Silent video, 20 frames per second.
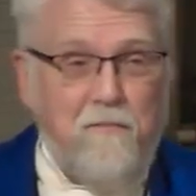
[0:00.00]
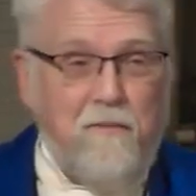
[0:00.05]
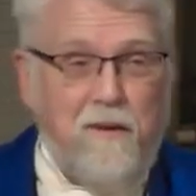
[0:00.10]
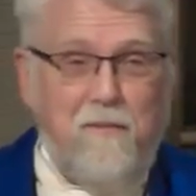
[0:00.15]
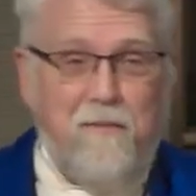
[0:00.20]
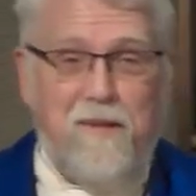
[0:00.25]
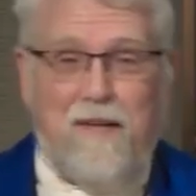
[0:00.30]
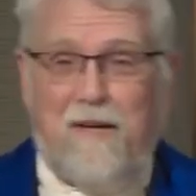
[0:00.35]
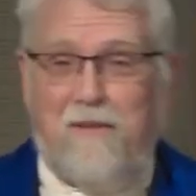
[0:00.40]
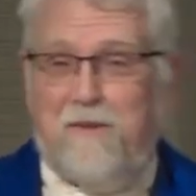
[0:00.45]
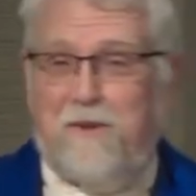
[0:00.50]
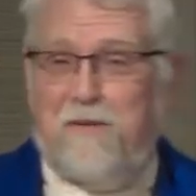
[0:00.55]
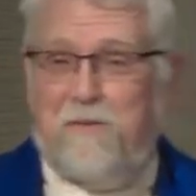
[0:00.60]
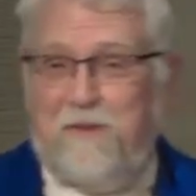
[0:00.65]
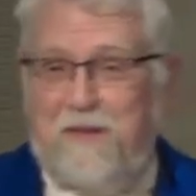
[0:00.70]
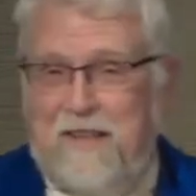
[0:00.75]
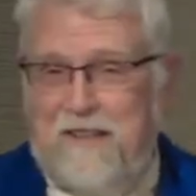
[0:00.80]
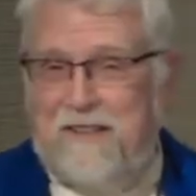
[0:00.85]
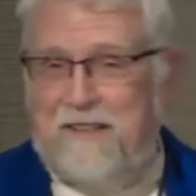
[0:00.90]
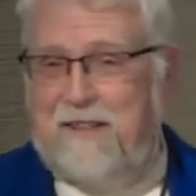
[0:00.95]
Maybe that was
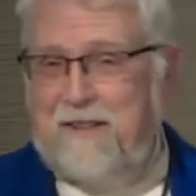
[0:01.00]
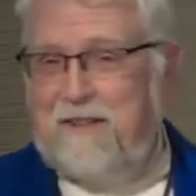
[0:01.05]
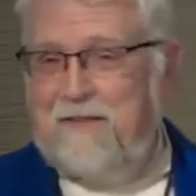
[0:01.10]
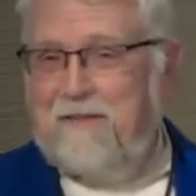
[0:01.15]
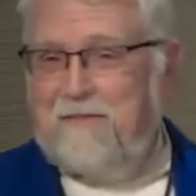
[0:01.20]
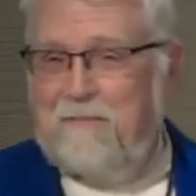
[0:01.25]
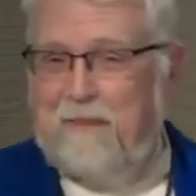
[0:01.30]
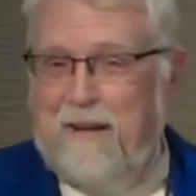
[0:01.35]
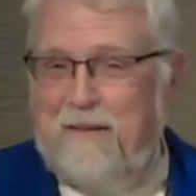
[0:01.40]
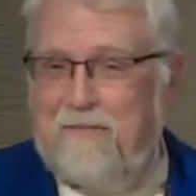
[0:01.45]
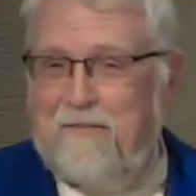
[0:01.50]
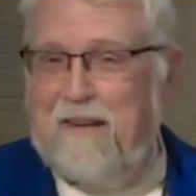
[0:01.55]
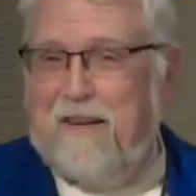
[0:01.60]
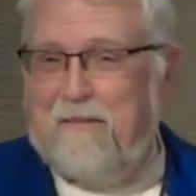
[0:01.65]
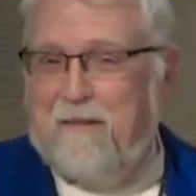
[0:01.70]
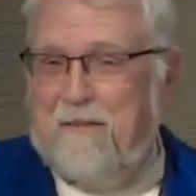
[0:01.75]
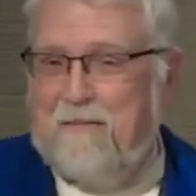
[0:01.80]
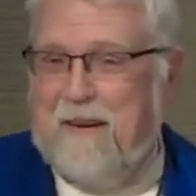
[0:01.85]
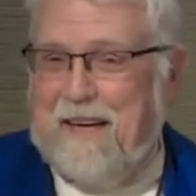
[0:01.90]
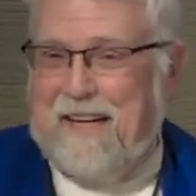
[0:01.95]
one that my
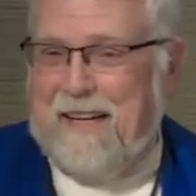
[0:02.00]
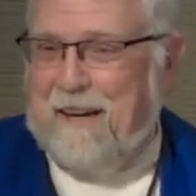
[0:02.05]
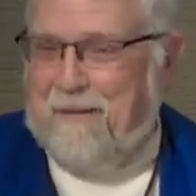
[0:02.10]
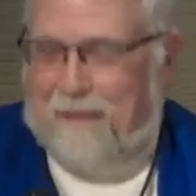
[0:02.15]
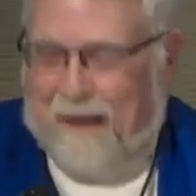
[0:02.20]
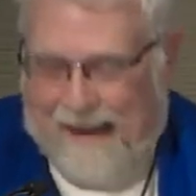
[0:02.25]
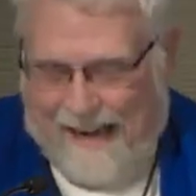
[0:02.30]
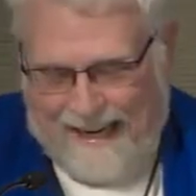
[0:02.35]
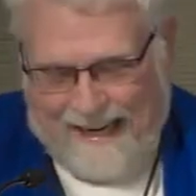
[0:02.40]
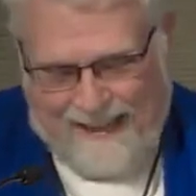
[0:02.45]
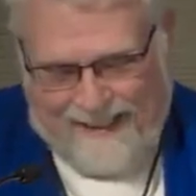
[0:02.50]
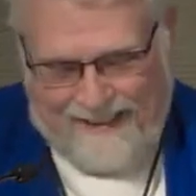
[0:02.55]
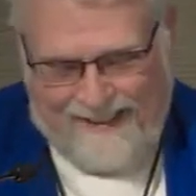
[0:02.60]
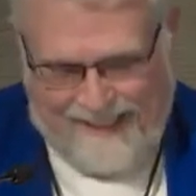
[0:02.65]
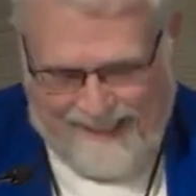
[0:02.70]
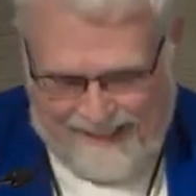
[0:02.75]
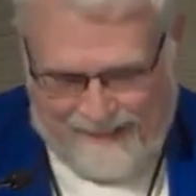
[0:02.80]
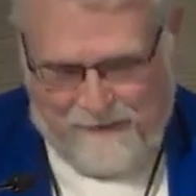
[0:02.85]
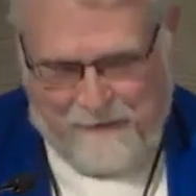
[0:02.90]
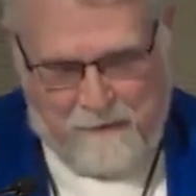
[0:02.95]
family made up. I
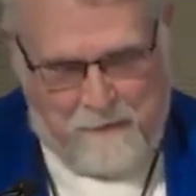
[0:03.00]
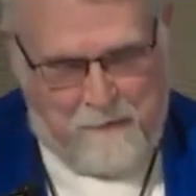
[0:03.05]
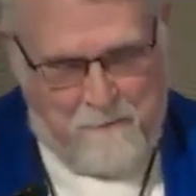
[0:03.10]
don't know.